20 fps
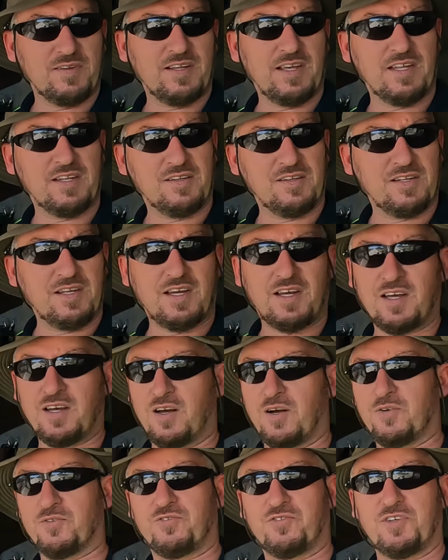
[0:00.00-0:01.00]
and
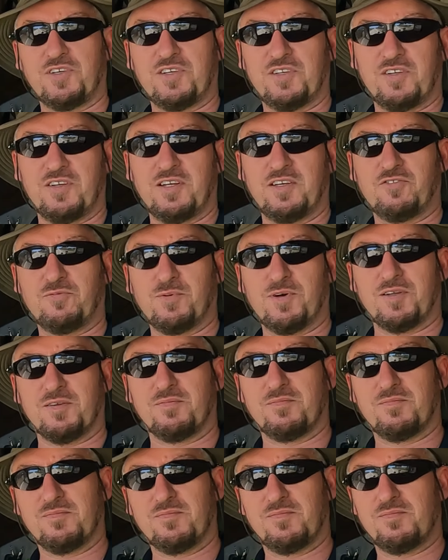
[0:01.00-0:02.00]
I'll see you in the next one.
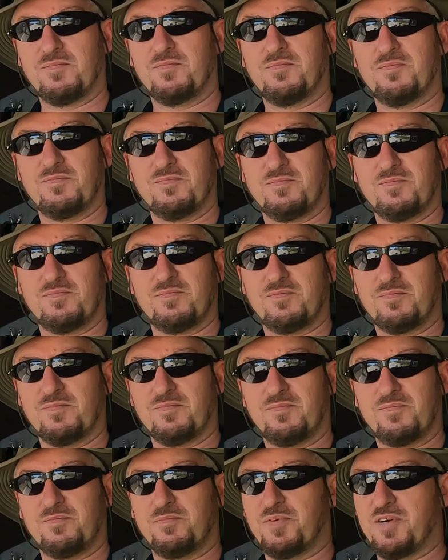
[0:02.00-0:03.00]

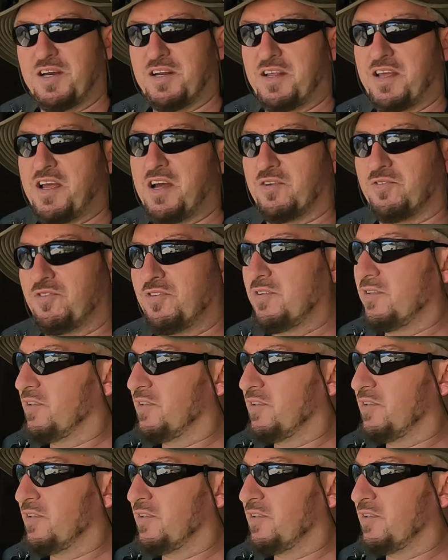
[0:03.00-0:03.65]
Brad out.